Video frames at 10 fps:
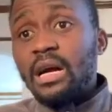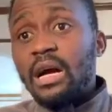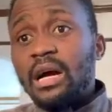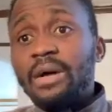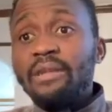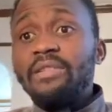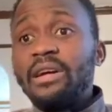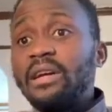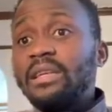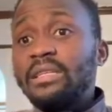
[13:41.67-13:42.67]

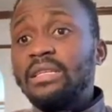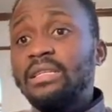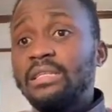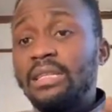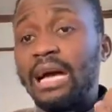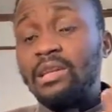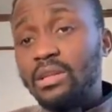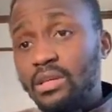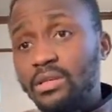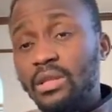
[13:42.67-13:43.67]
However,
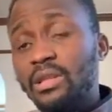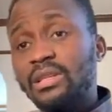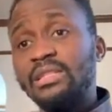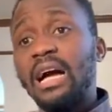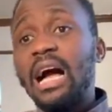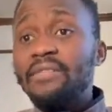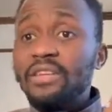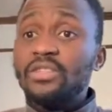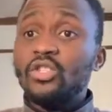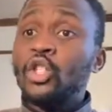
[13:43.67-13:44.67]
another good thing is
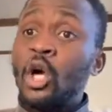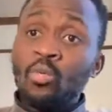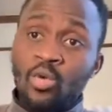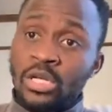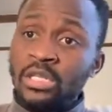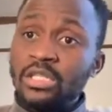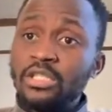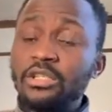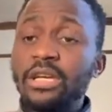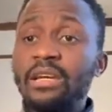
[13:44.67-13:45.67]
having someone
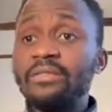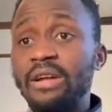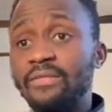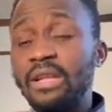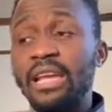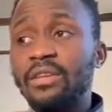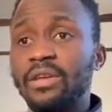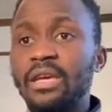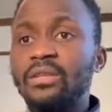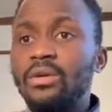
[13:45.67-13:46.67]
you can like you
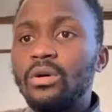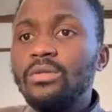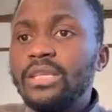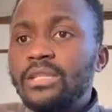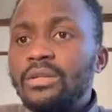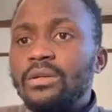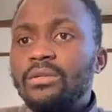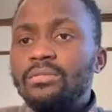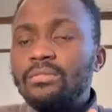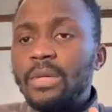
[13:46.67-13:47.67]
can always
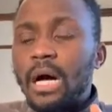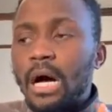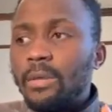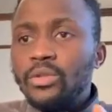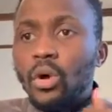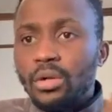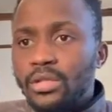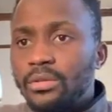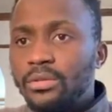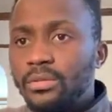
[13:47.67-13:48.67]
talk
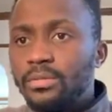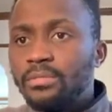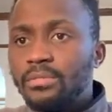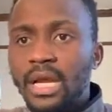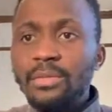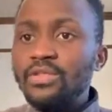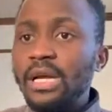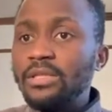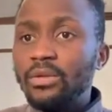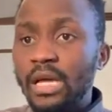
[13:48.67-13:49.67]
to. I'm
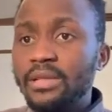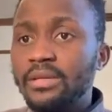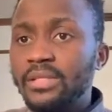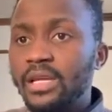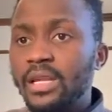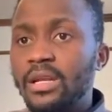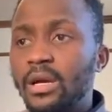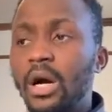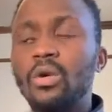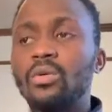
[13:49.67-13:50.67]
trying to learn this thing.
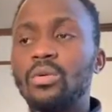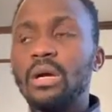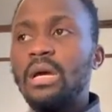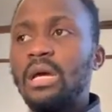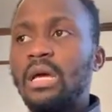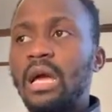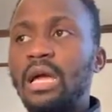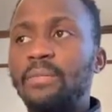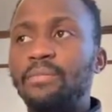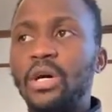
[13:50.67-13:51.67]
Oh,
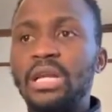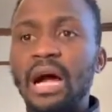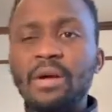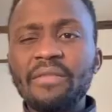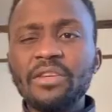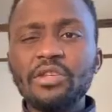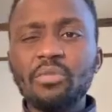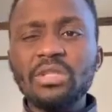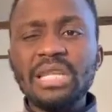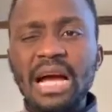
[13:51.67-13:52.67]
but however, you
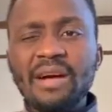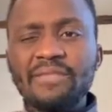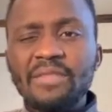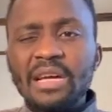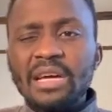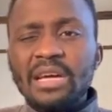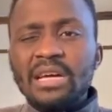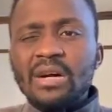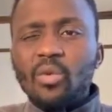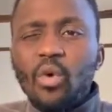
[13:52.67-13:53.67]
must have
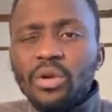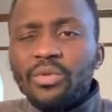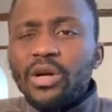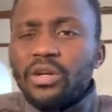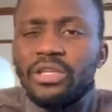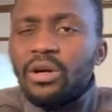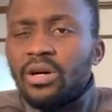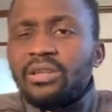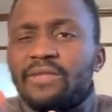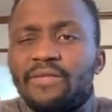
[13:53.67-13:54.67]
one way or the
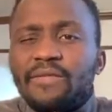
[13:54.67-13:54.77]
other,